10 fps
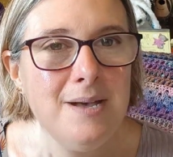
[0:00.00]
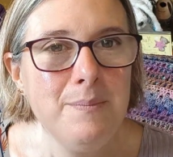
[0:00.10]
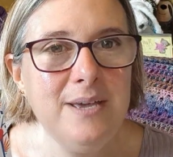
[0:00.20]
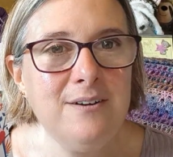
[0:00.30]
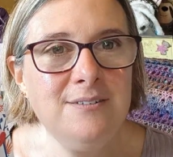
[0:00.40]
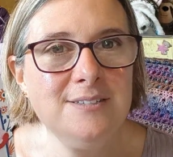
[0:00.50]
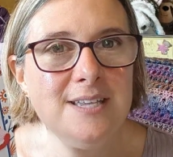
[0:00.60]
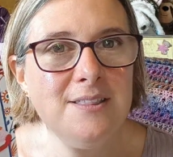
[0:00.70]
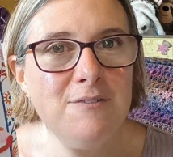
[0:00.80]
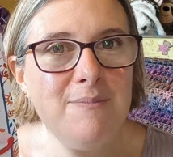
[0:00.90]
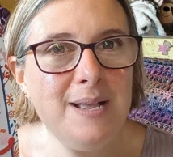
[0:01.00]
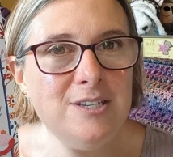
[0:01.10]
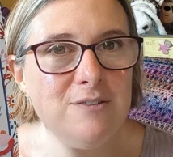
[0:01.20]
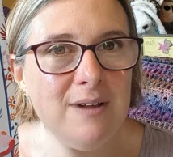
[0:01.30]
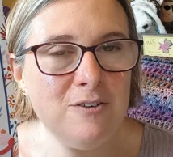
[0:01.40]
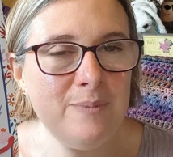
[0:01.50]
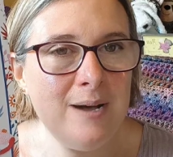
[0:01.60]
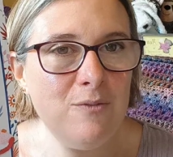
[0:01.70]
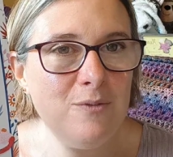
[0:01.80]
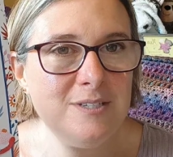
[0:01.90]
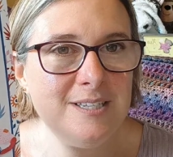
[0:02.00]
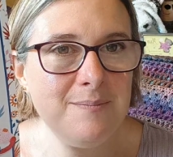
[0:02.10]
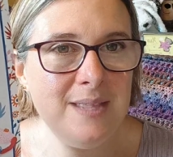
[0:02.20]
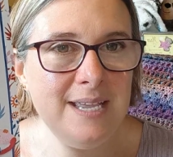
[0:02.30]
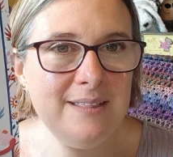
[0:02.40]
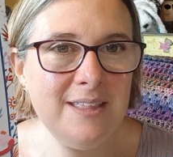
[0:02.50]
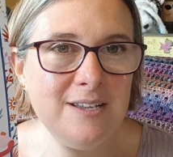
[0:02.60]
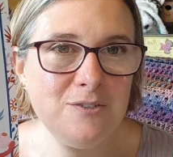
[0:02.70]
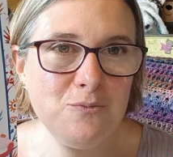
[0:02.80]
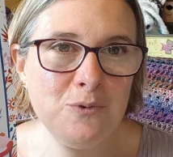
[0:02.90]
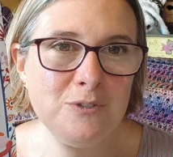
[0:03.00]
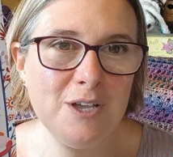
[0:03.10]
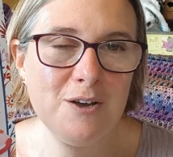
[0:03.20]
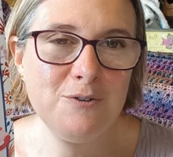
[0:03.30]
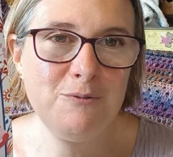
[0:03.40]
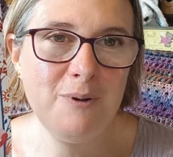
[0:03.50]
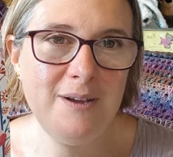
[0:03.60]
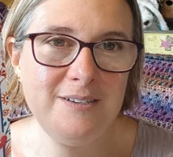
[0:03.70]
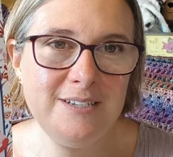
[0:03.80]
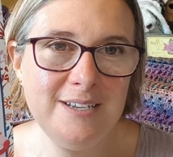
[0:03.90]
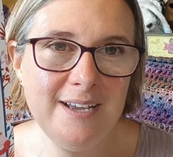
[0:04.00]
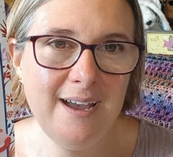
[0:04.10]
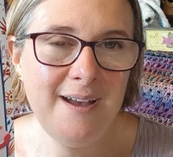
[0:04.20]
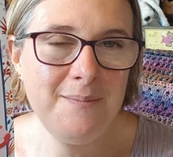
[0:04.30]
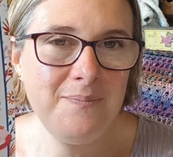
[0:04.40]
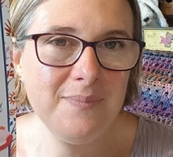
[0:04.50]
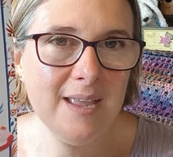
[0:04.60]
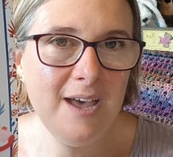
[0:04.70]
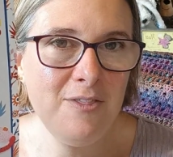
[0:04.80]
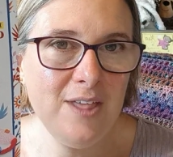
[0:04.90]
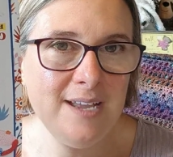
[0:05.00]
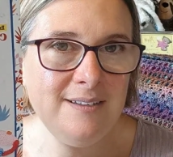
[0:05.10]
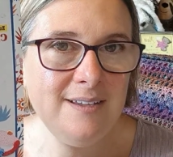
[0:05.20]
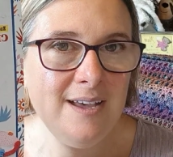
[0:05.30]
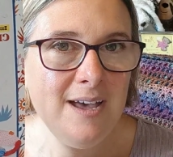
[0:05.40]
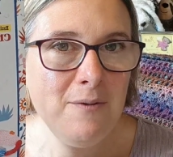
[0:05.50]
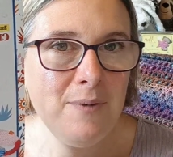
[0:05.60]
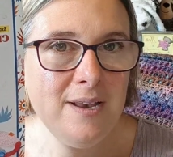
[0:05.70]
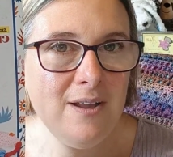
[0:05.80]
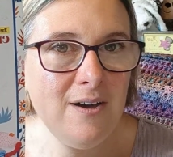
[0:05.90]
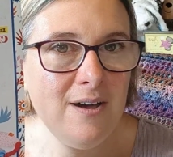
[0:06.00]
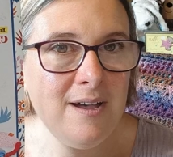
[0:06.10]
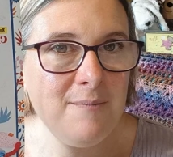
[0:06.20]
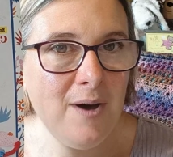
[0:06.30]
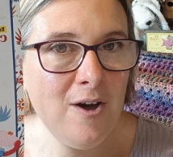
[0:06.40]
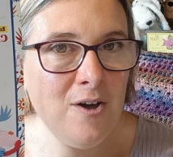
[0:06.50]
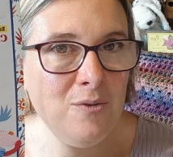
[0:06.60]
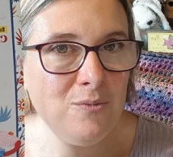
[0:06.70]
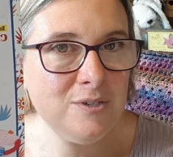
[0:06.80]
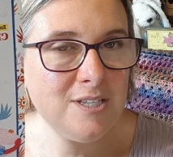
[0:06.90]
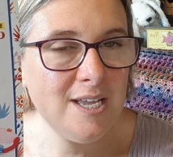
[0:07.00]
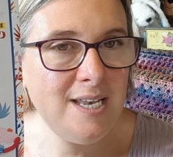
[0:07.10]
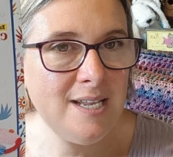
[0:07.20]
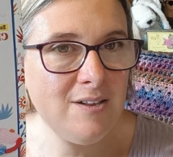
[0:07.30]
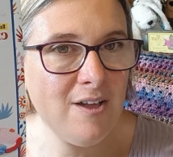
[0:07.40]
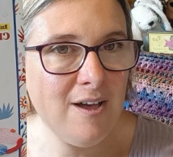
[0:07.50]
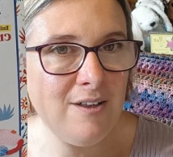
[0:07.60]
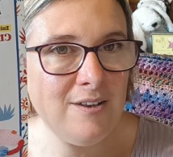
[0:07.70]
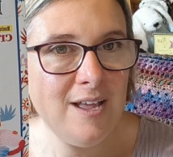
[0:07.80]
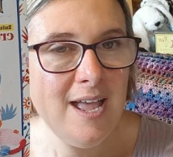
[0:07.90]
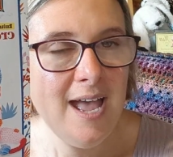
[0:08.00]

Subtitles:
because the Magic Roundabout was something that was quite a thing when I was a little girl.